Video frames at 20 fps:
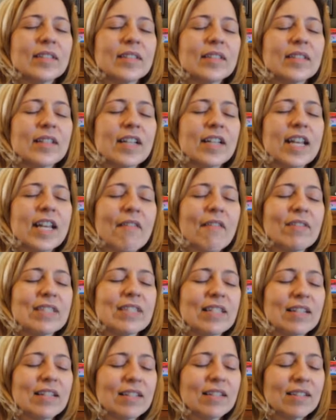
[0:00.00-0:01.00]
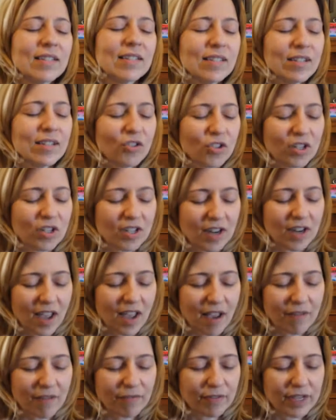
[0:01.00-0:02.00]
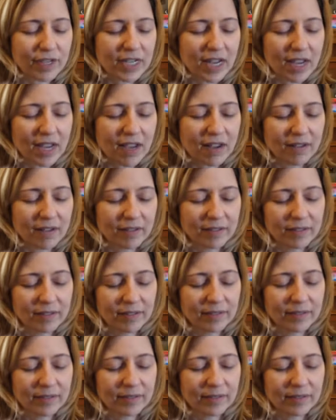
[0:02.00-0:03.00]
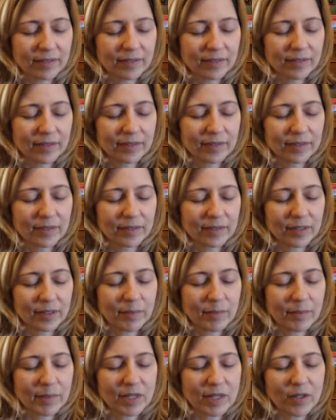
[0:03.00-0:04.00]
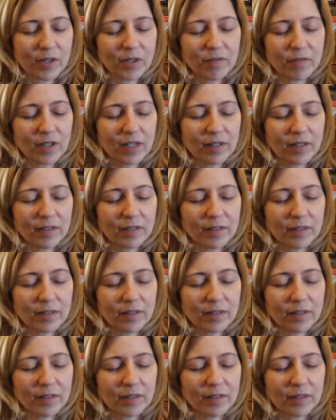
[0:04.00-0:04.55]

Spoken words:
and having the decision every day to be a good friend